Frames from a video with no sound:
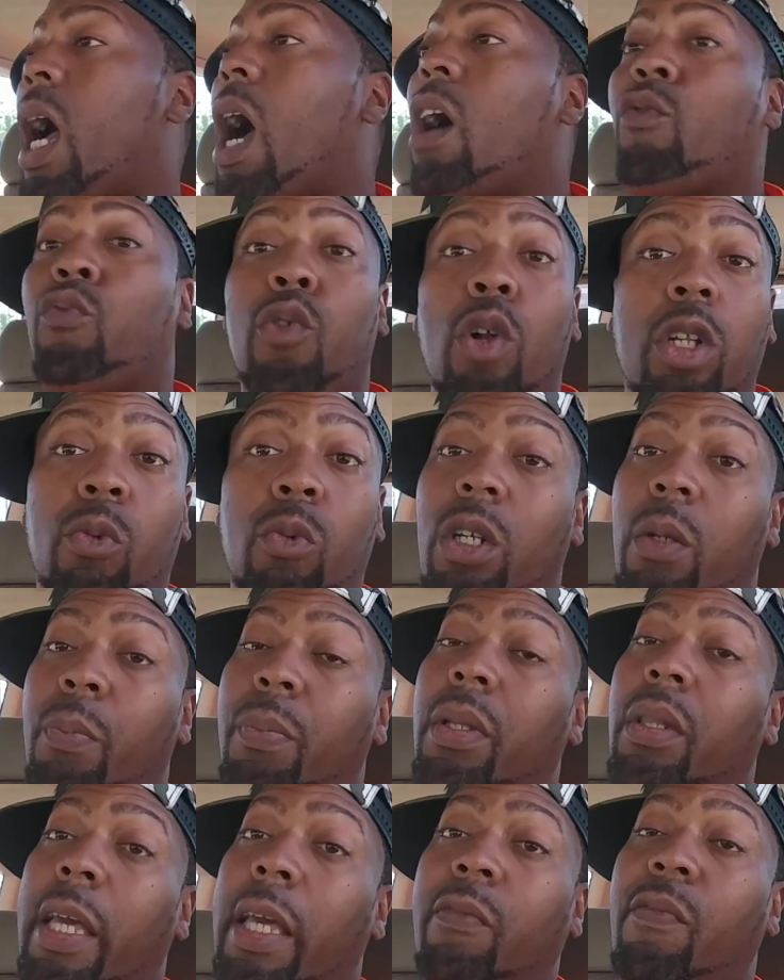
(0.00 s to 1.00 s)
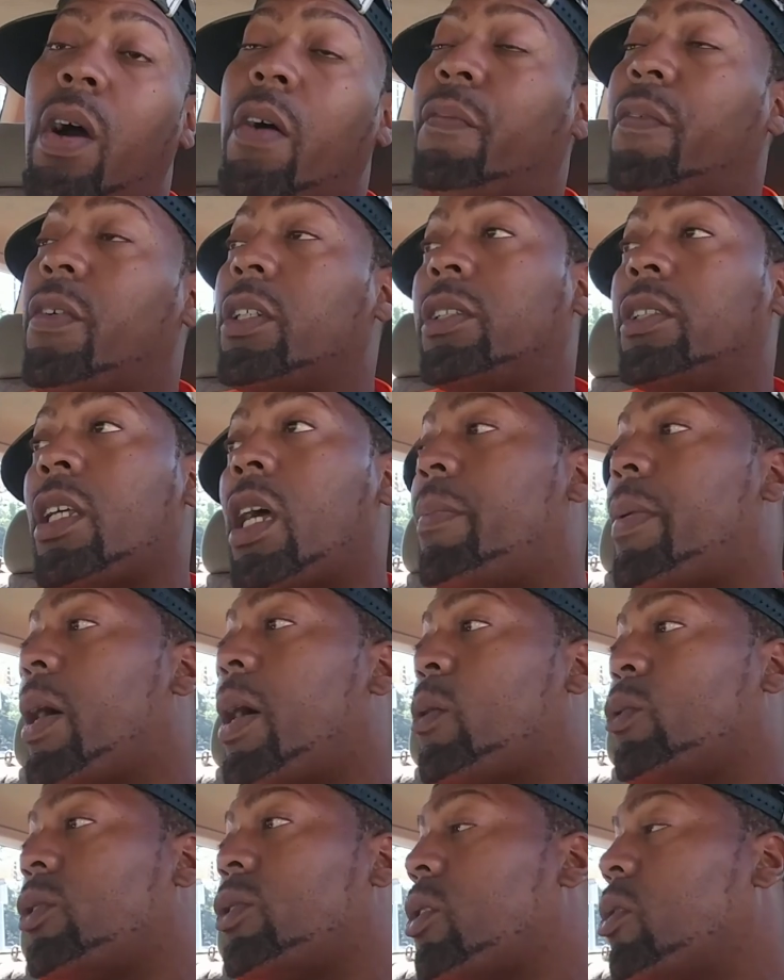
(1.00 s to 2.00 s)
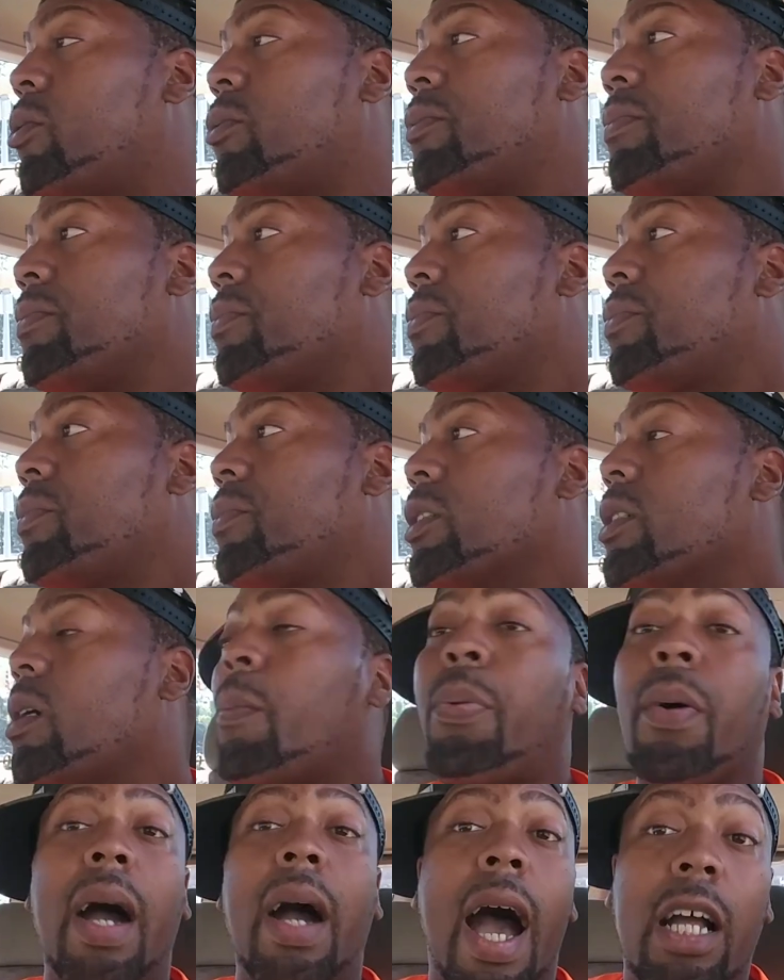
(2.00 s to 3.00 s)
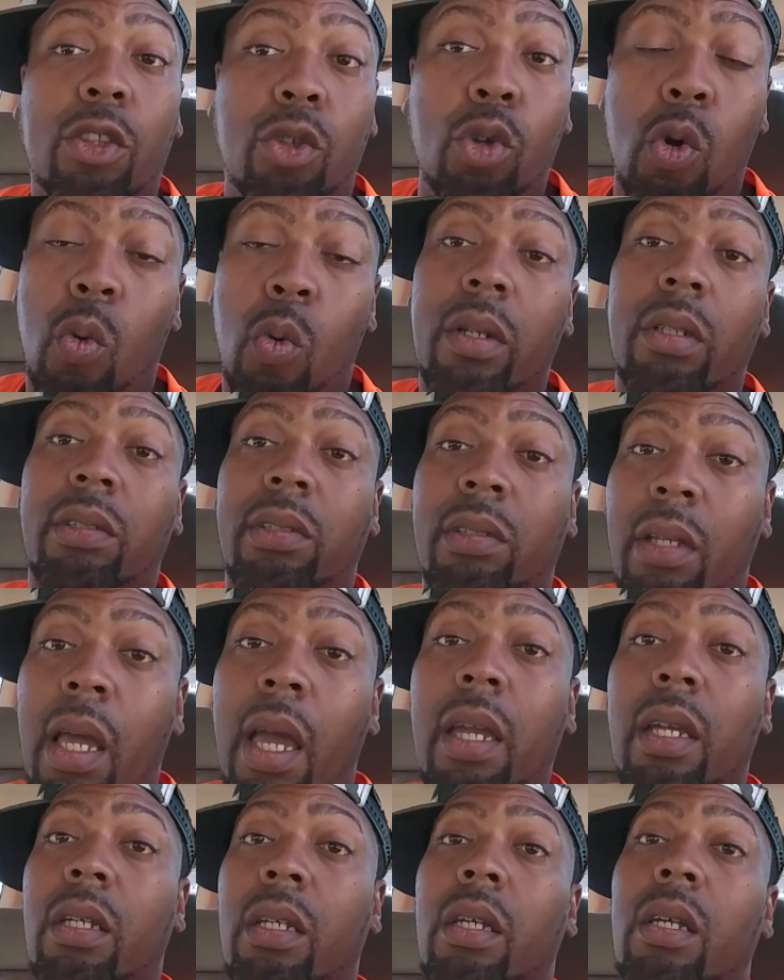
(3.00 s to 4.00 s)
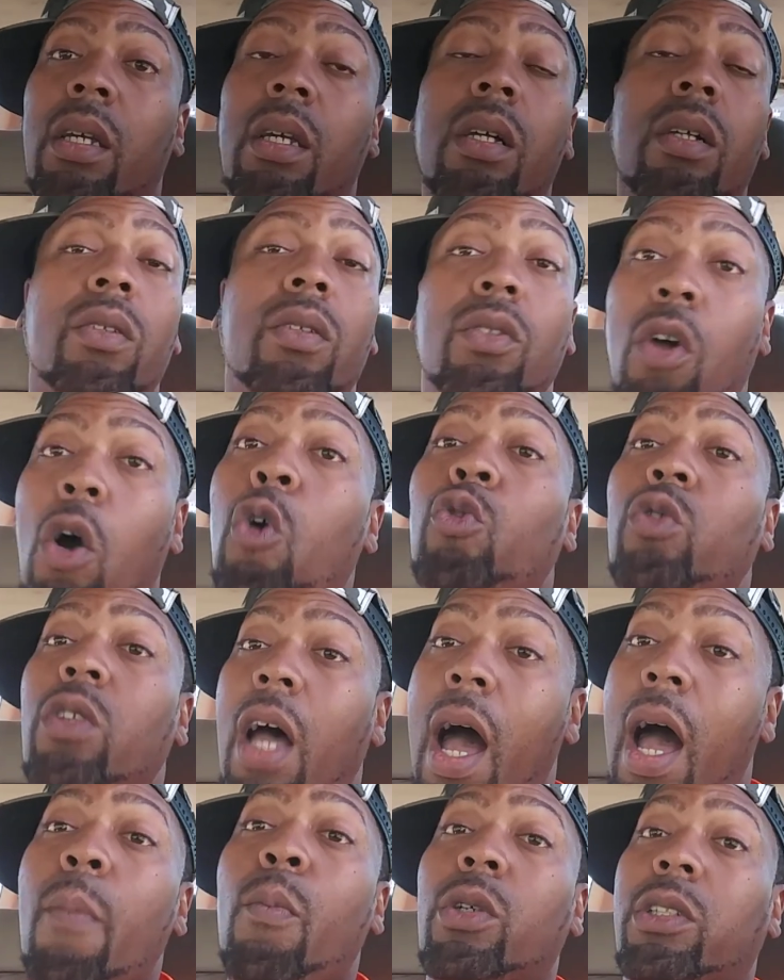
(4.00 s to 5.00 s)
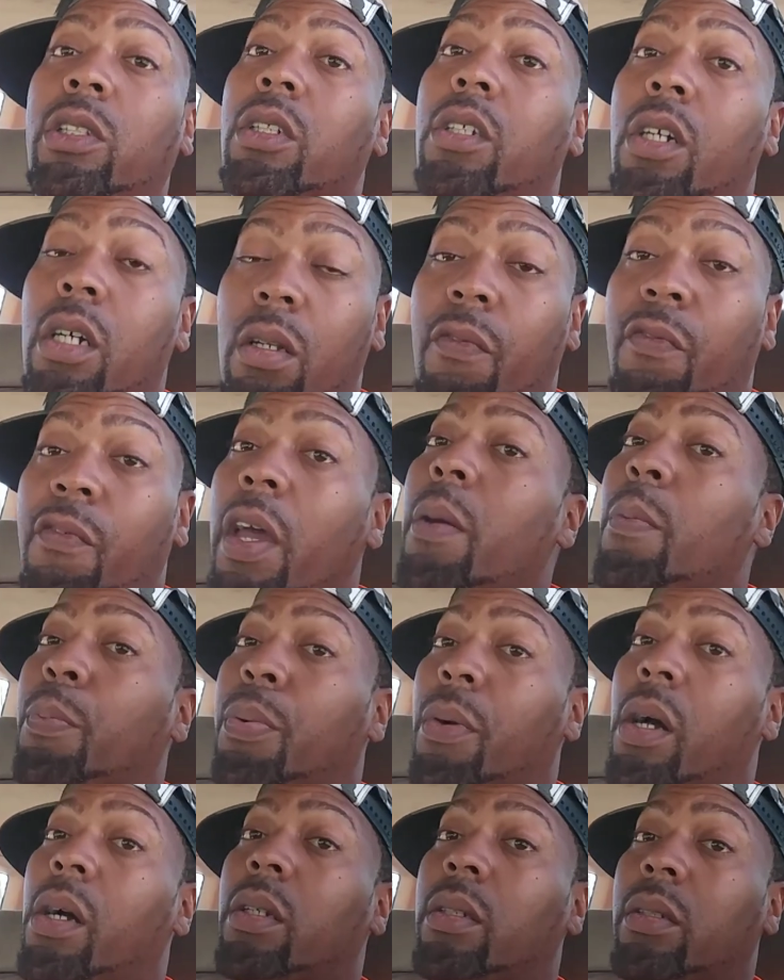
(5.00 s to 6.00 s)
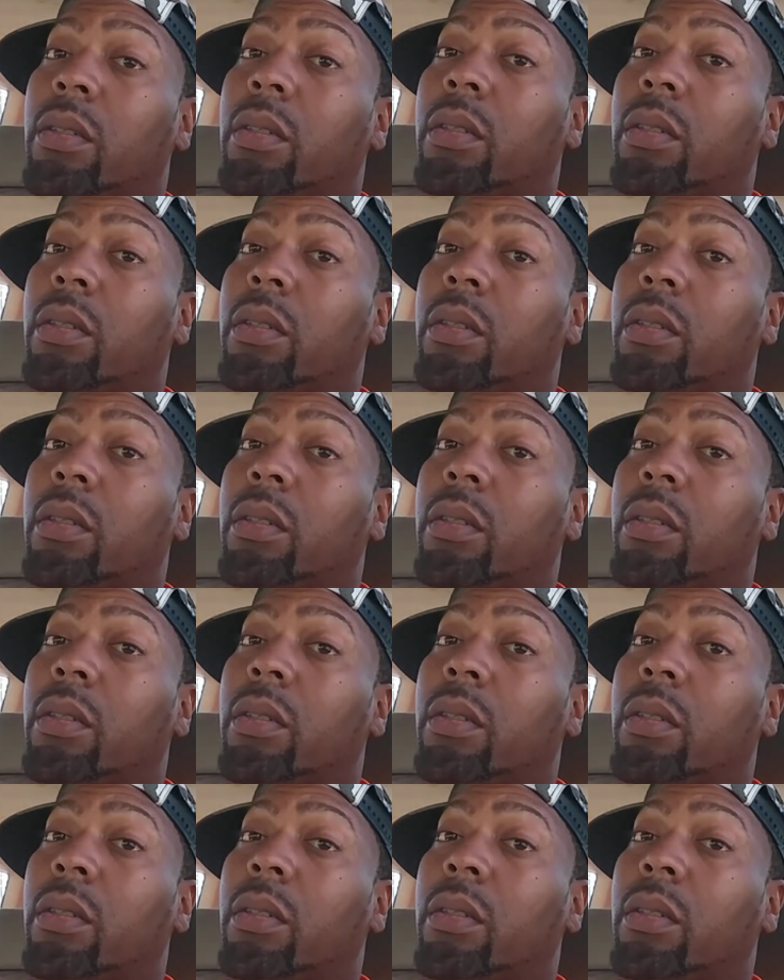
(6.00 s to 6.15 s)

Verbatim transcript: I really would have been late if I finished that battle. So, but I do want to say, No Nam was a good event, bro.